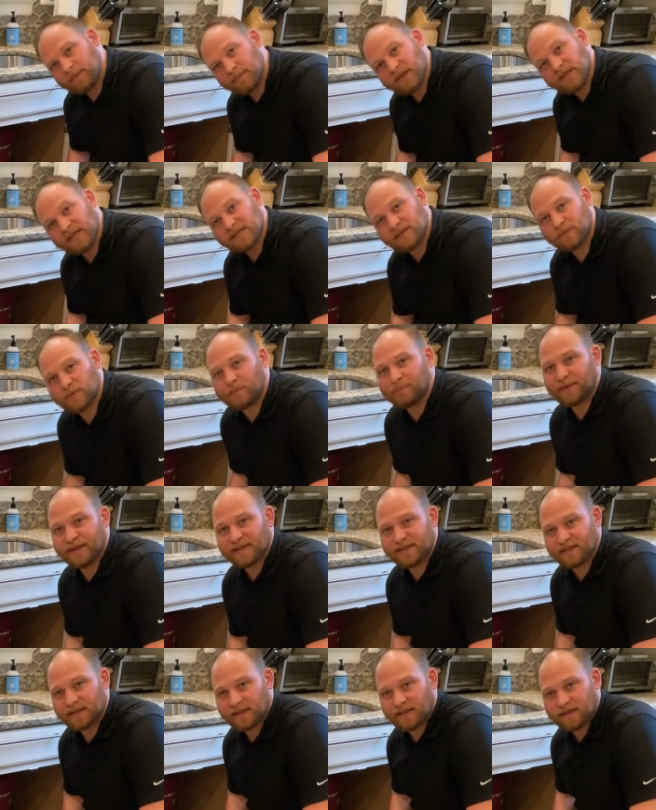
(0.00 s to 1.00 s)
Because I'm
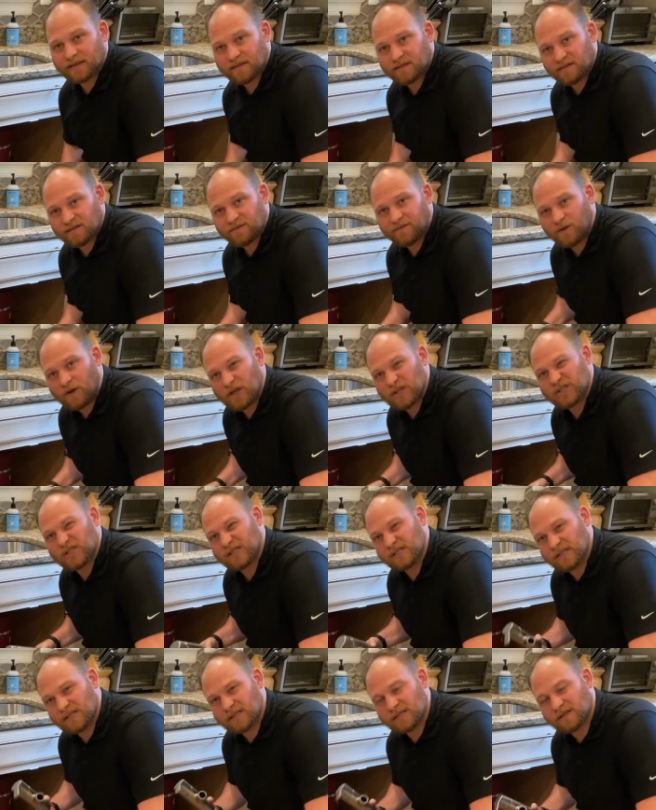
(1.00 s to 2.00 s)
replacing an existing
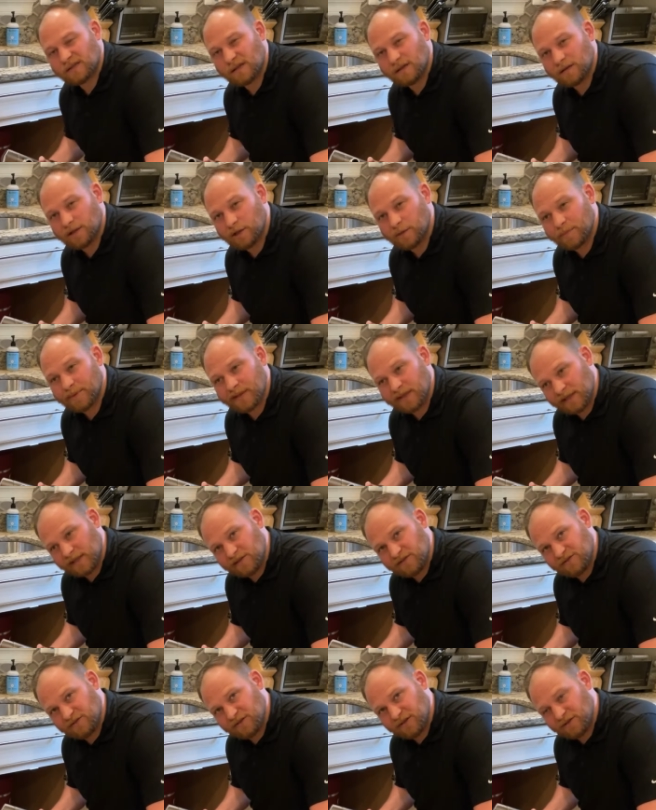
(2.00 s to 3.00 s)
faucet, this is a little bit
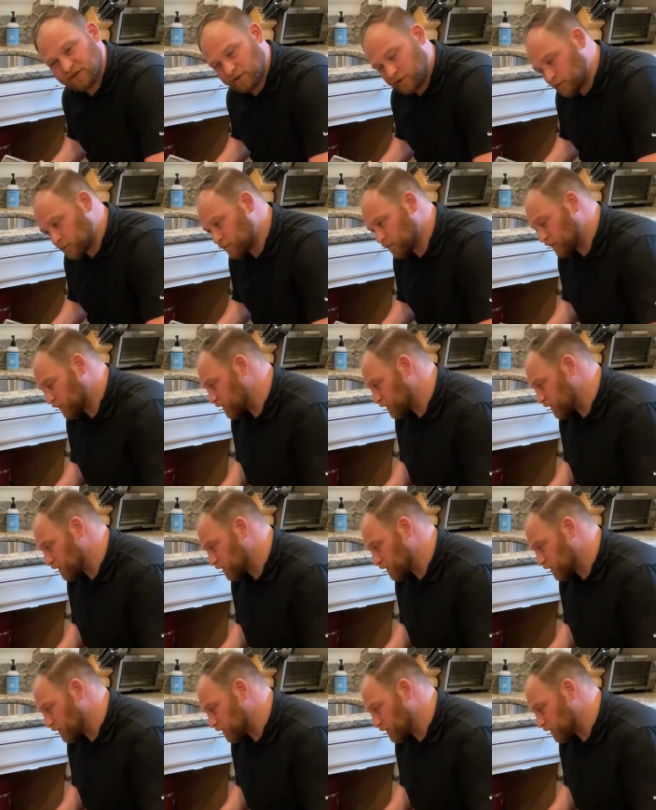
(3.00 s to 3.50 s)
easier to do.